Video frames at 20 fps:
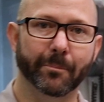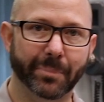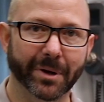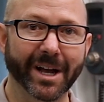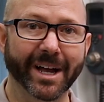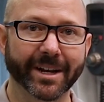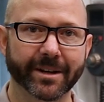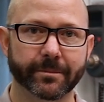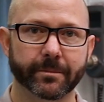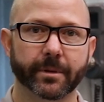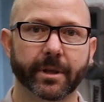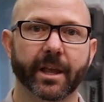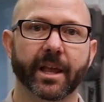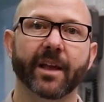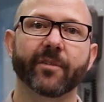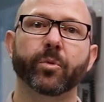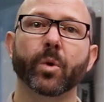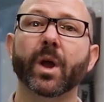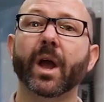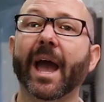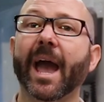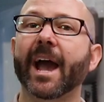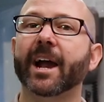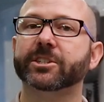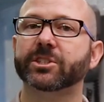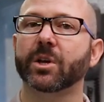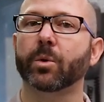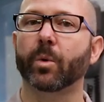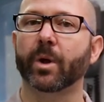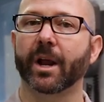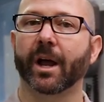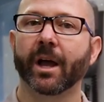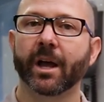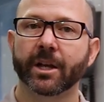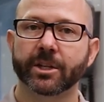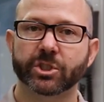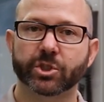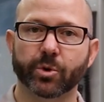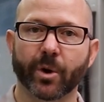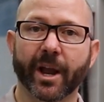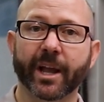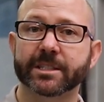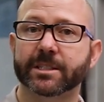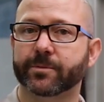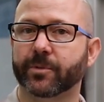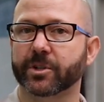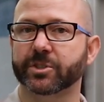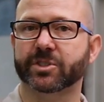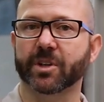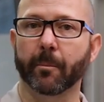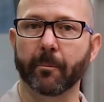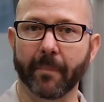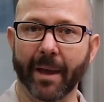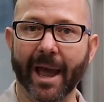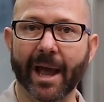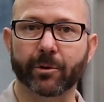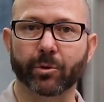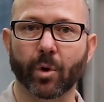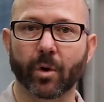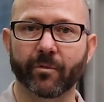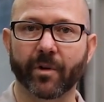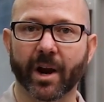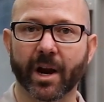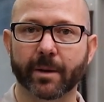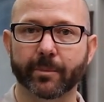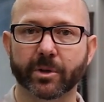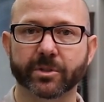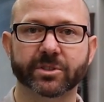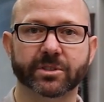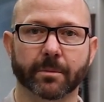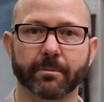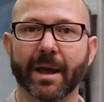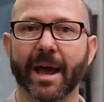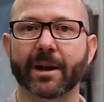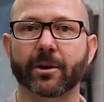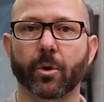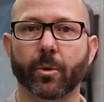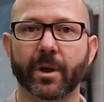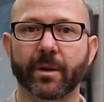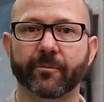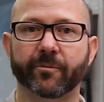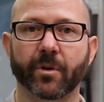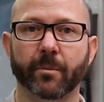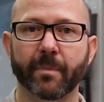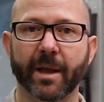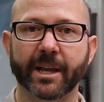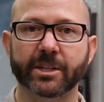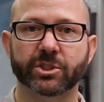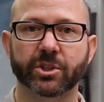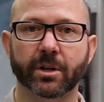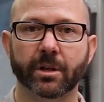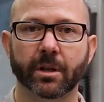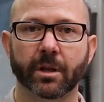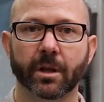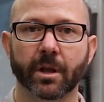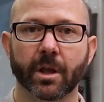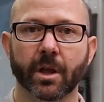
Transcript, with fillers: But if we actually want to transfer some macro variables, some macro information,